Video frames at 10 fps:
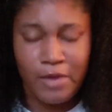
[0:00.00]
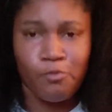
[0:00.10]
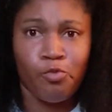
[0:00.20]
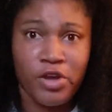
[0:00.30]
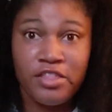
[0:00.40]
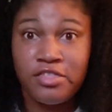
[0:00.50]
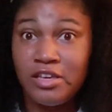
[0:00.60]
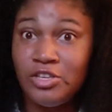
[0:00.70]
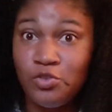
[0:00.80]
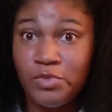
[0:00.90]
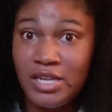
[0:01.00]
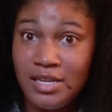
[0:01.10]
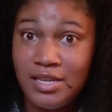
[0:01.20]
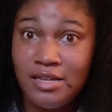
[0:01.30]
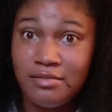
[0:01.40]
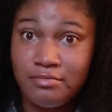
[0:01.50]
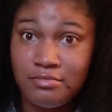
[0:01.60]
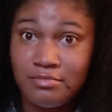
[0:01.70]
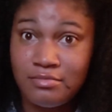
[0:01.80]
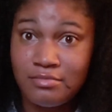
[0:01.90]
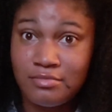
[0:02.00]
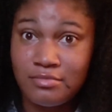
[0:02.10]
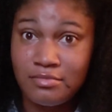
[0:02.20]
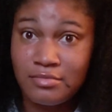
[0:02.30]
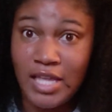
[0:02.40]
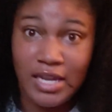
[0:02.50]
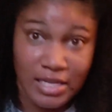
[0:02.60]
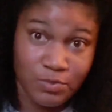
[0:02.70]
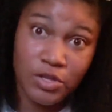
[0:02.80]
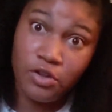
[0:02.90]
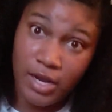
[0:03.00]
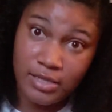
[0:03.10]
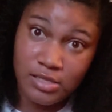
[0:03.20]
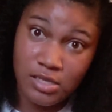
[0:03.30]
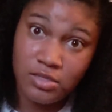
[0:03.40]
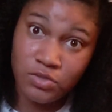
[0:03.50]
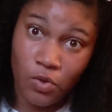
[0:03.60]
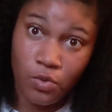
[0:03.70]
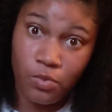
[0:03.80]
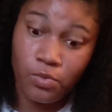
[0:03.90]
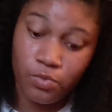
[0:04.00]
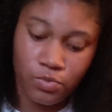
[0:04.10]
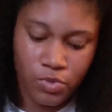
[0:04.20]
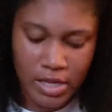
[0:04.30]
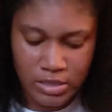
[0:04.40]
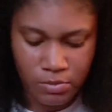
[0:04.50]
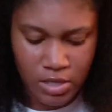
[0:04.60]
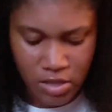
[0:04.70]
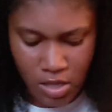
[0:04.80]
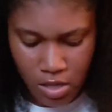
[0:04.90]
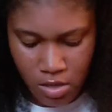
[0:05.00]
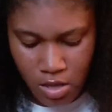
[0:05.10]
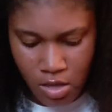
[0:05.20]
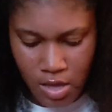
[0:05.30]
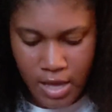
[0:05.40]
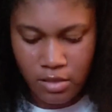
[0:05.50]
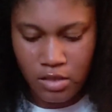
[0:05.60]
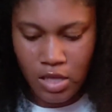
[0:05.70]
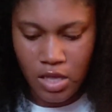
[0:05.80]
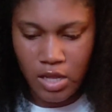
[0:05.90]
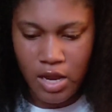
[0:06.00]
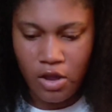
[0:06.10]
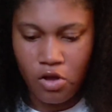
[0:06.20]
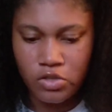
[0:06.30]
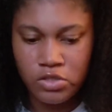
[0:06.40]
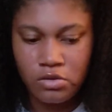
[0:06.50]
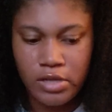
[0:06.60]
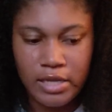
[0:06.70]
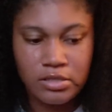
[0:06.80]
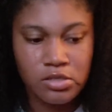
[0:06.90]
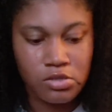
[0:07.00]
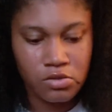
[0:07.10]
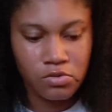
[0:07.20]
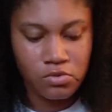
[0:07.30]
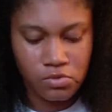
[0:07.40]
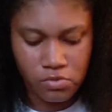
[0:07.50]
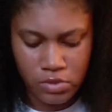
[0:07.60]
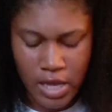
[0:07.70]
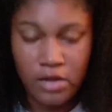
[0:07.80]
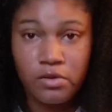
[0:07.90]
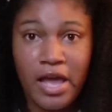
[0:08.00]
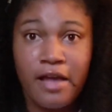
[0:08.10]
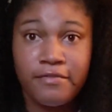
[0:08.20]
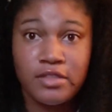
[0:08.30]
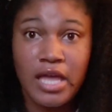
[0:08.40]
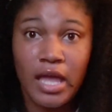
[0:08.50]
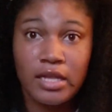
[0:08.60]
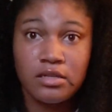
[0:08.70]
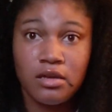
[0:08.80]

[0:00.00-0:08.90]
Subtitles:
with the humidity, and it's been crazy, so that's a big thing. And then I also like to use, I don't have that